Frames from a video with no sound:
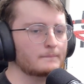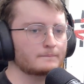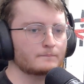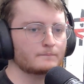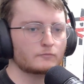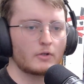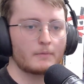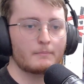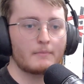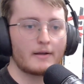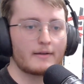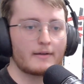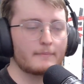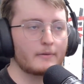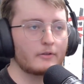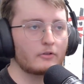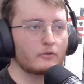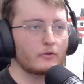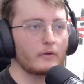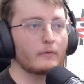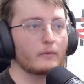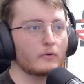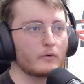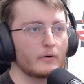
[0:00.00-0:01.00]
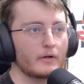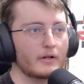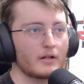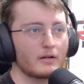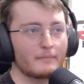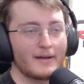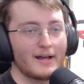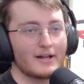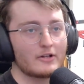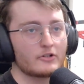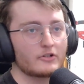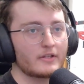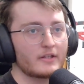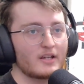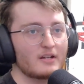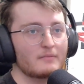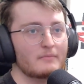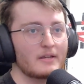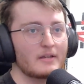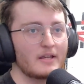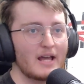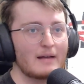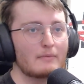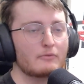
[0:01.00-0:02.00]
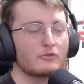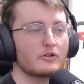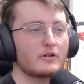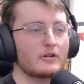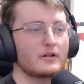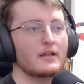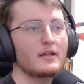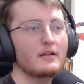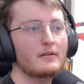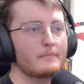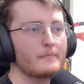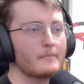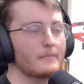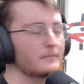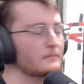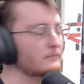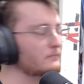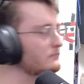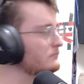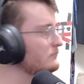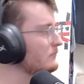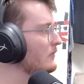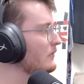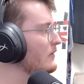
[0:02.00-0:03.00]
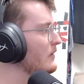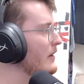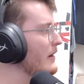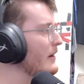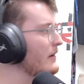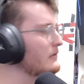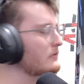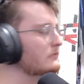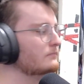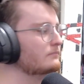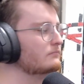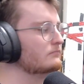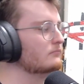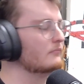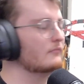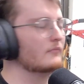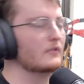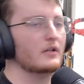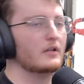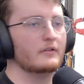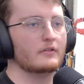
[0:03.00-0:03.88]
I'm not gonna be screen recording. I'm actually gonna be capturing it. So